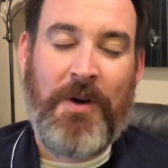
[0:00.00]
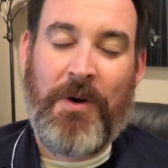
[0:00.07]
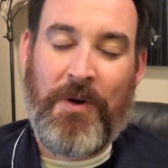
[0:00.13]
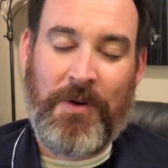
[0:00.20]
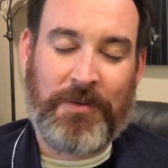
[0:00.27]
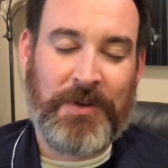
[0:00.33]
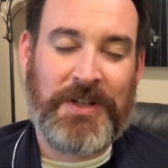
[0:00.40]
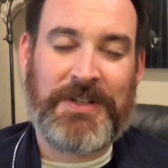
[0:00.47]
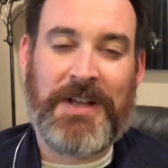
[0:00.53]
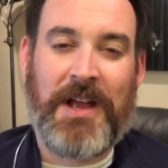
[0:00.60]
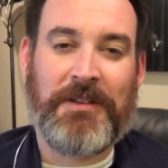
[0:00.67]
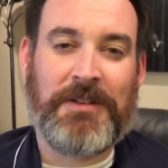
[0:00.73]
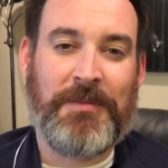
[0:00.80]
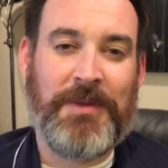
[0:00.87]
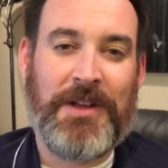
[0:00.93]
or reach
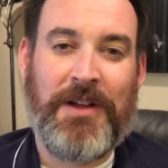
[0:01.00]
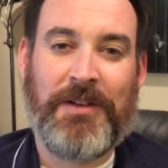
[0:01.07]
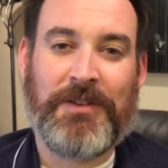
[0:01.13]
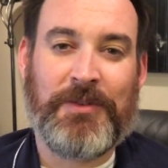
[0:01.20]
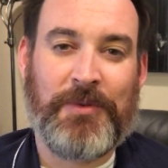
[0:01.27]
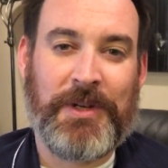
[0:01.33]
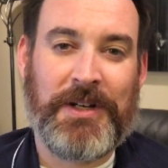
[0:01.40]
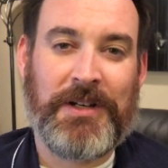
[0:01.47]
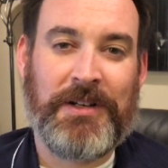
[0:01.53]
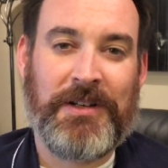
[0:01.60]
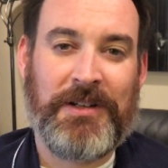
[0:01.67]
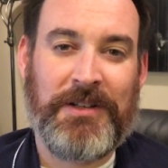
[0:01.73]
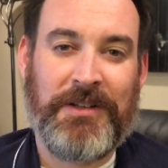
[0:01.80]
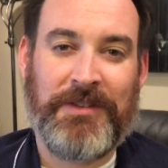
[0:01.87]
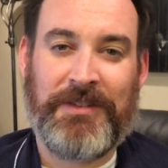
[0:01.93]
out to me on Twitter
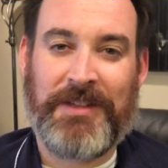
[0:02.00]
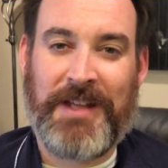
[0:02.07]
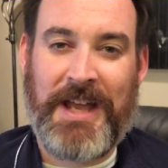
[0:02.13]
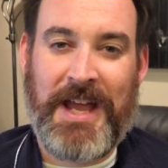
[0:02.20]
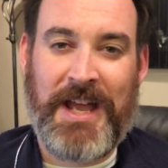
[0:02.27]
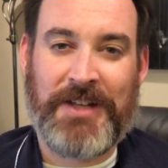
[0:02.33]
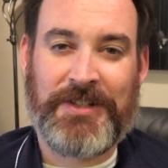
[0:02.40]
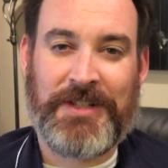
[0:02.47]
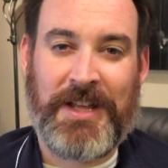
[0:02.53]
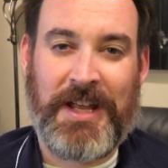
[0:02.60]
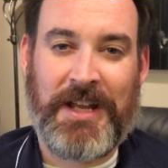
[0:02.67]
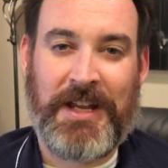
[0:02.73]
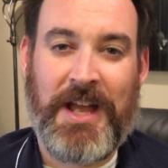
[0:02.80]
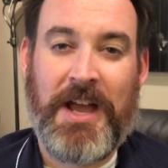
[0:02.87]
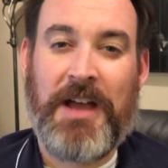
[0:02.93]
using the
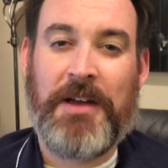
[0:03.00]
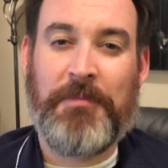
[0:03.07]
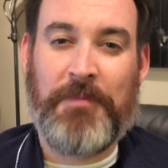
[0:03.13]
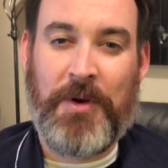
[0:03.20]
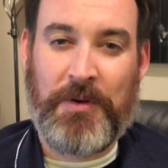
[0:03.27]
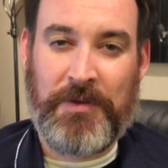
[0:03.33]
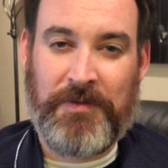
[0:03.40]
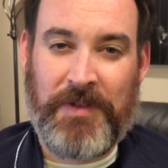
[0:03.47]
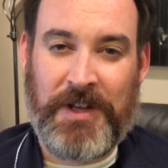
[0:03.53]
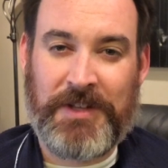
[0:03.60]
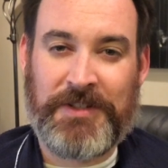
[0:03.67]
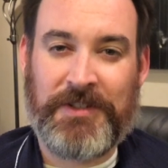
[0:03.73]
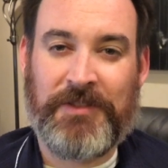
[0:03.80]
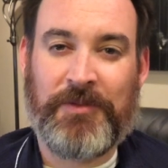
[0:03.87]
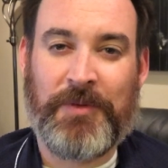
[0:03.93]
hashtag
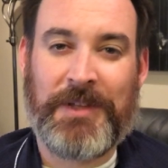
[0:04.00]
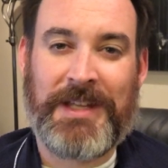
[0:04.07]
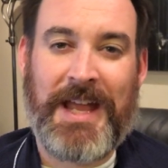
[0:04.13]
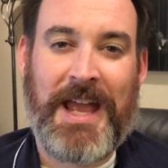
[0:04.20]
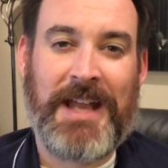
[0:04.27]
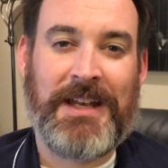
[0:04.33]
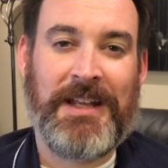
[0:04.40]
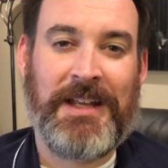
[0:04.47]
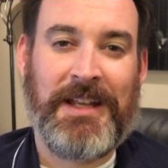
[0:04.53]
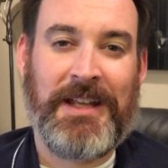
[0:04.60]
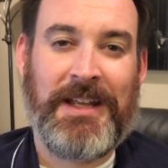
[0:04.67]
Motivations with Ken